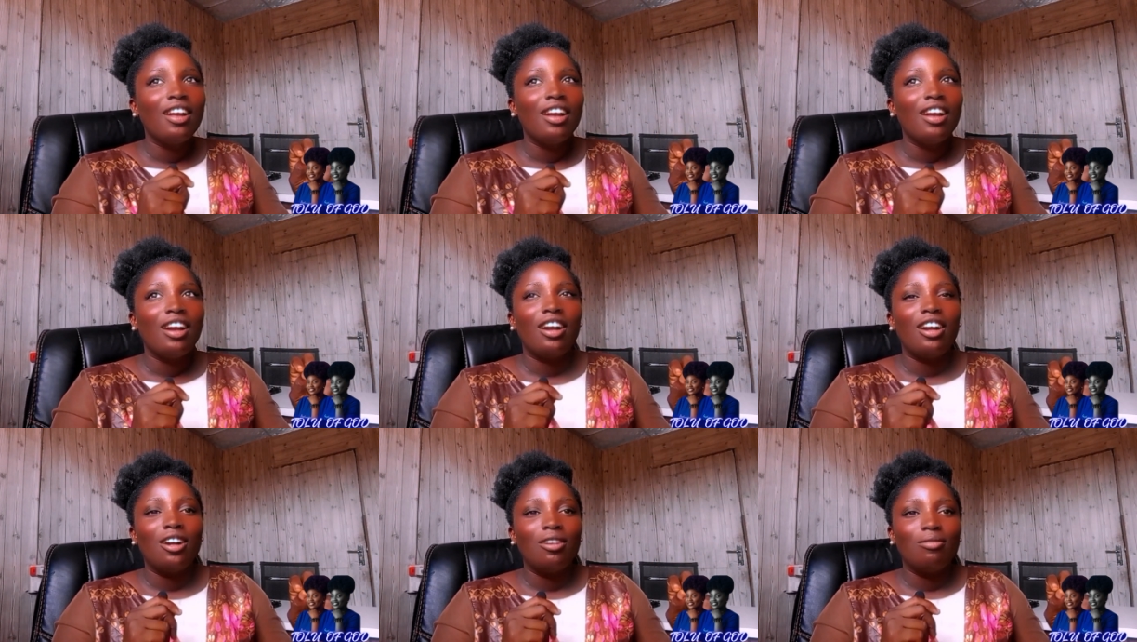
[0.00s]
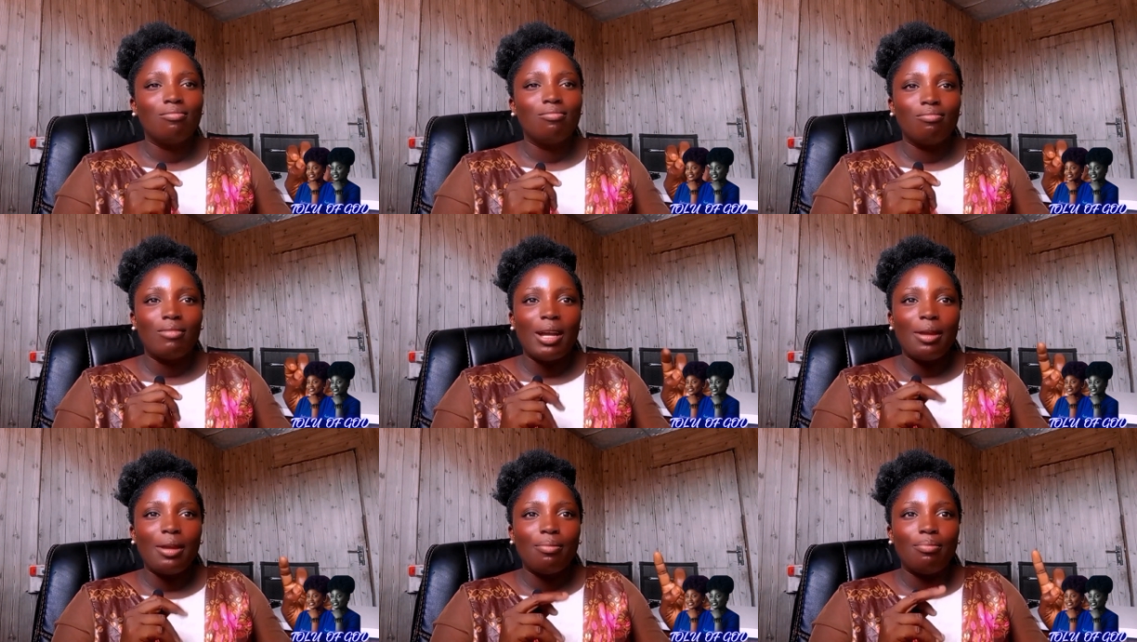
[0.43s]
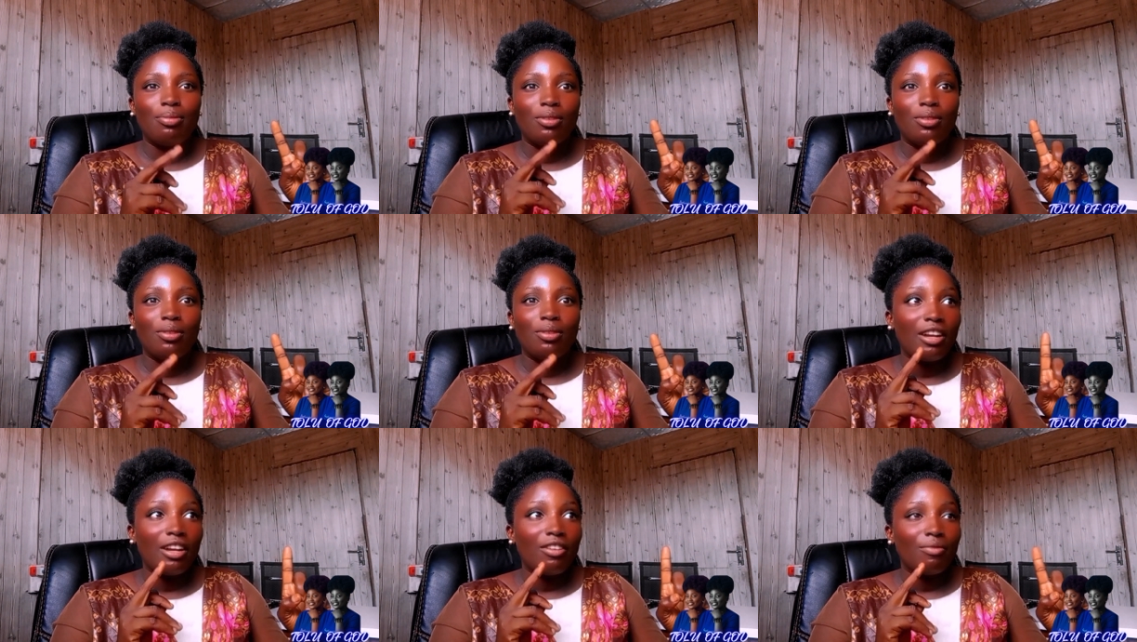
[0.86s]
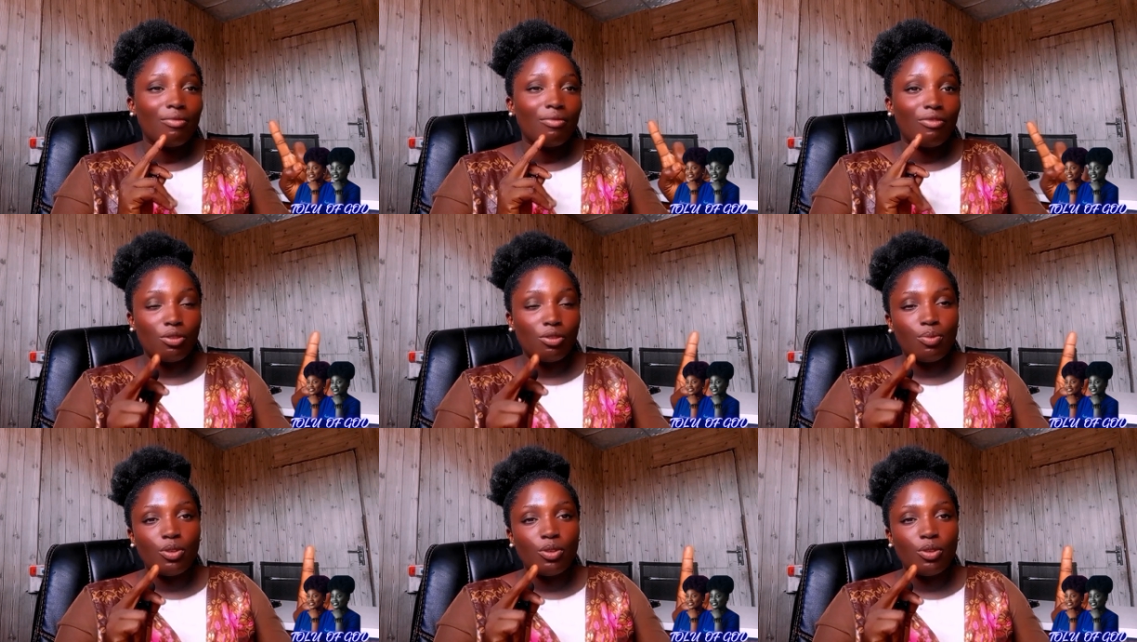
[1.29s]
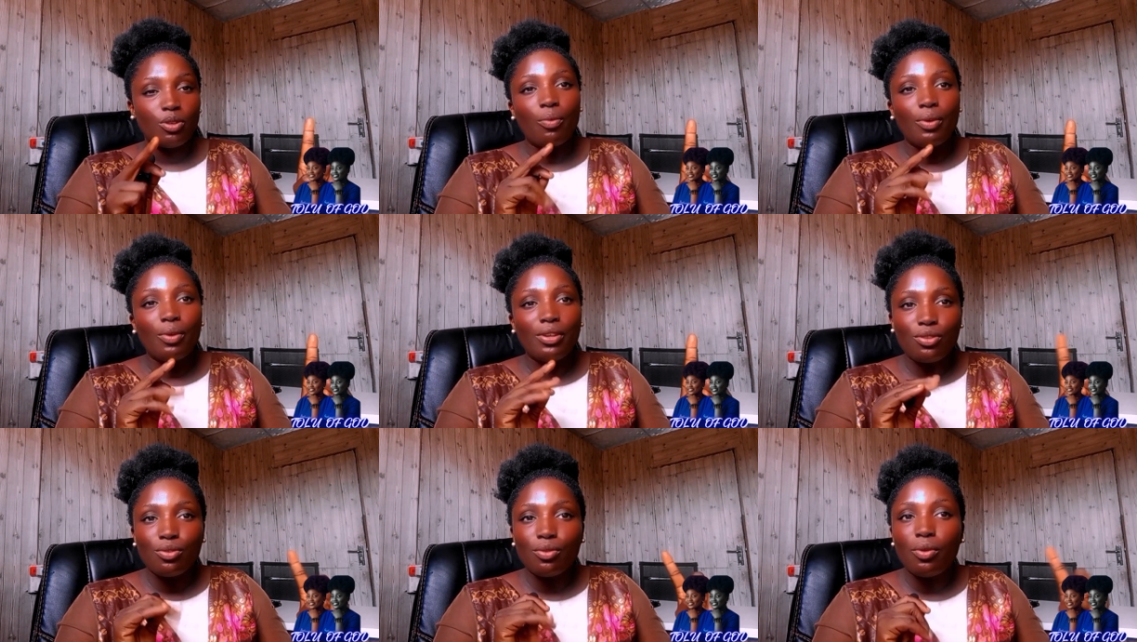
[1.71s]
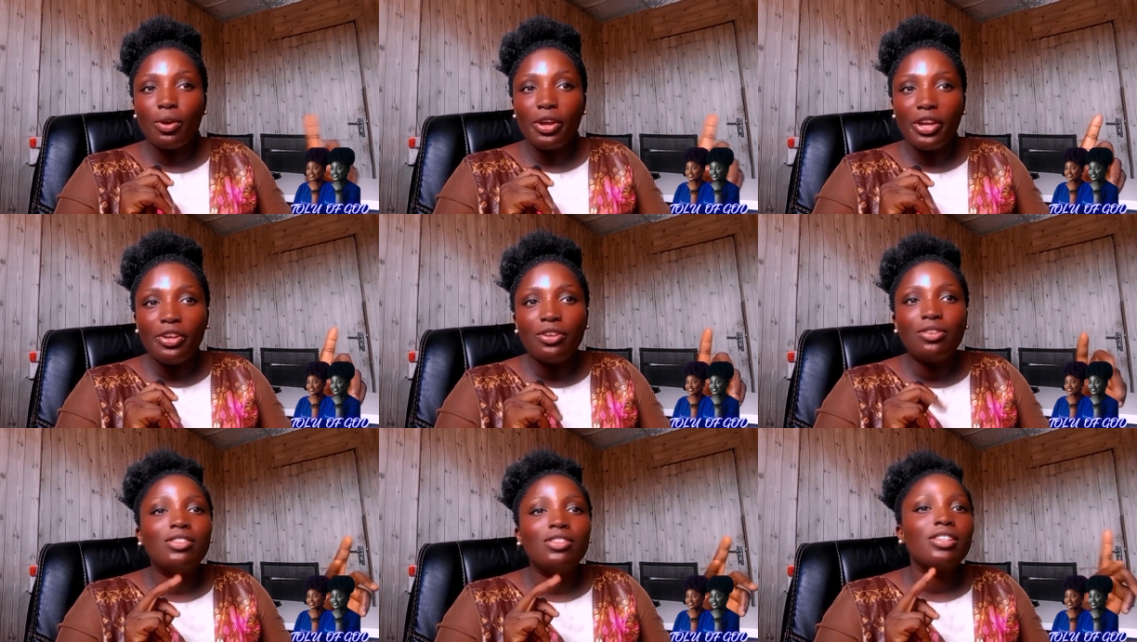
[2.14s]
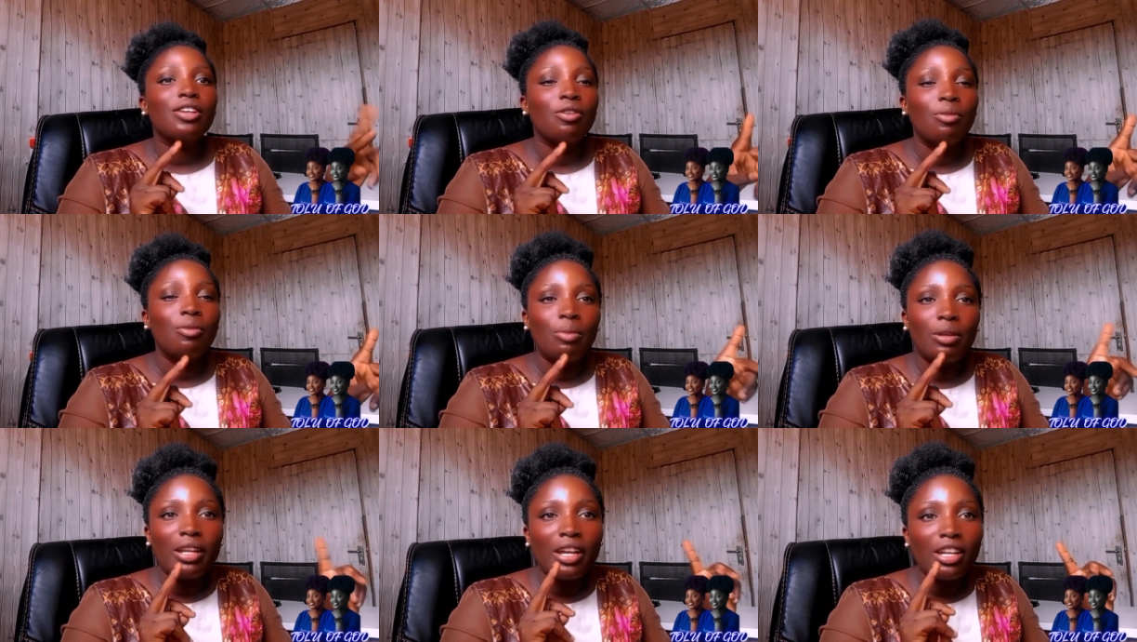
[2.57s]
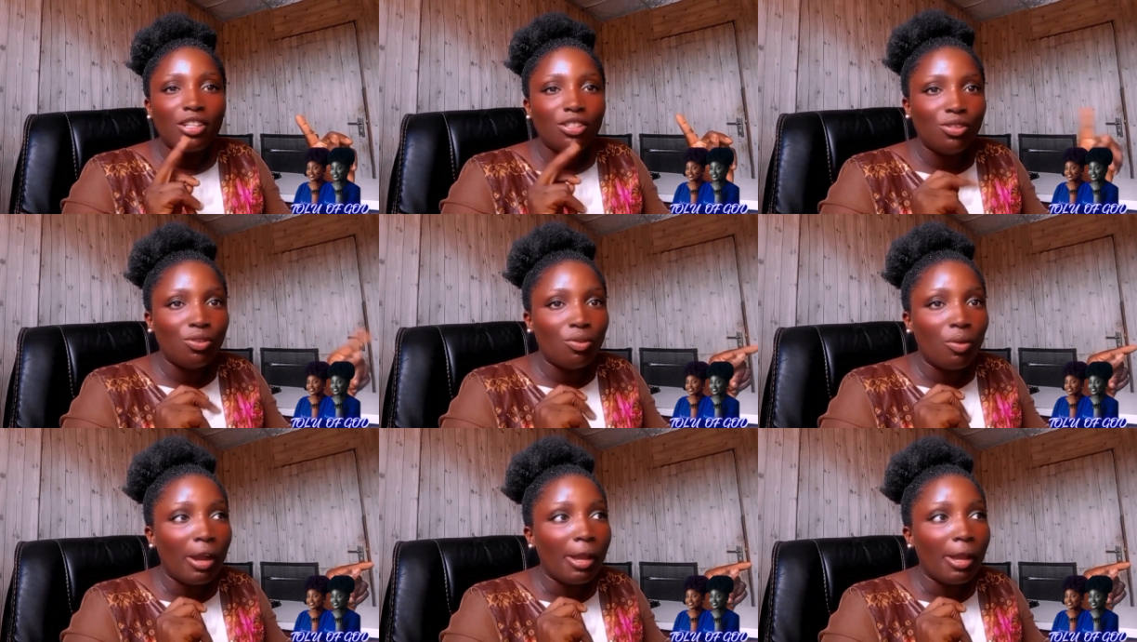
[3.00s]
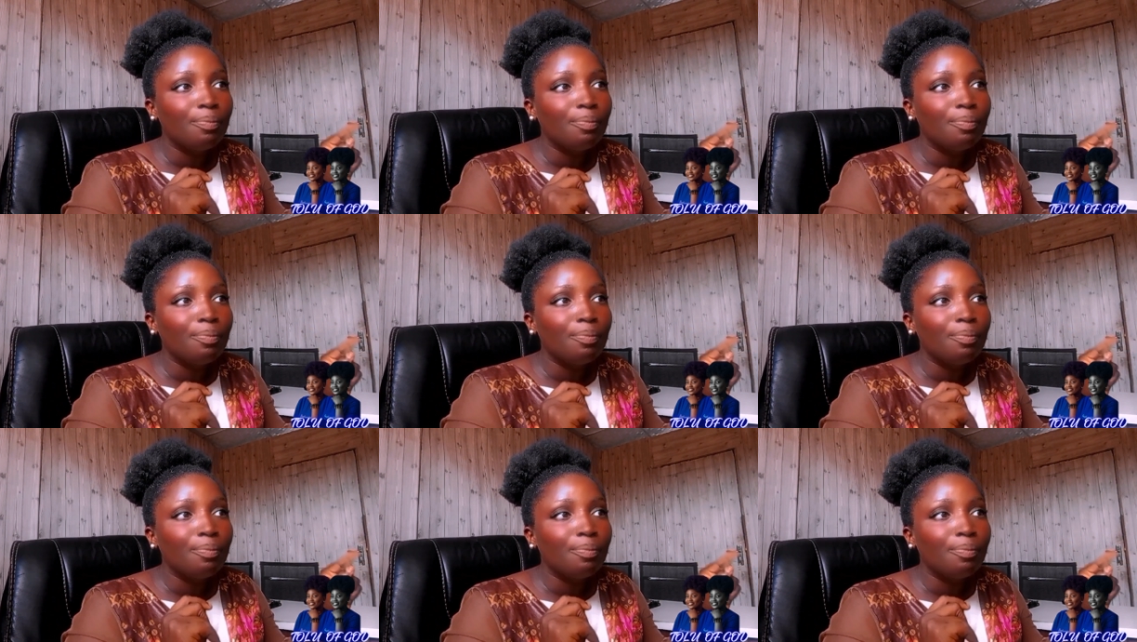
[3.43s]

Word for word: Um, my brother, first brother went to OAU, the second brother UI.